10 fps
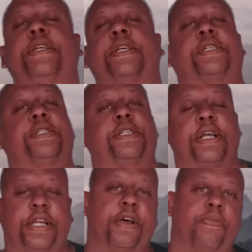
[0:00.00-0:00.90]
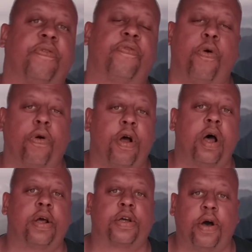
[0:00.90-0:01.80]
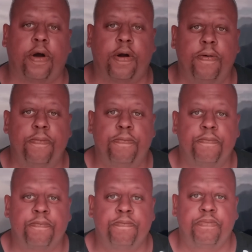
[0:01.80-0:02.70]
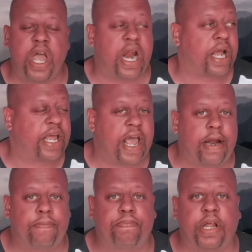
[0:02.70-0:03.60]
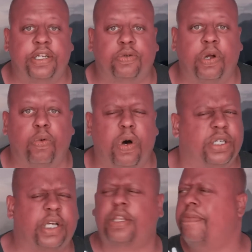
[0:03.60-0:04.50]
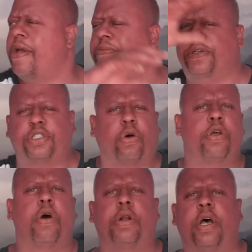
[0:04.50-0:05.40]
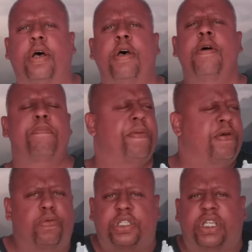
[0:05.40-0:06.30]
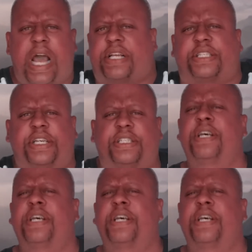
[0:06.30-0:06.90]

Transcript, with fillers: this insignia before on a car, and I can't place what it was. I thought maybe it was Toyota, maybe it was Lexus.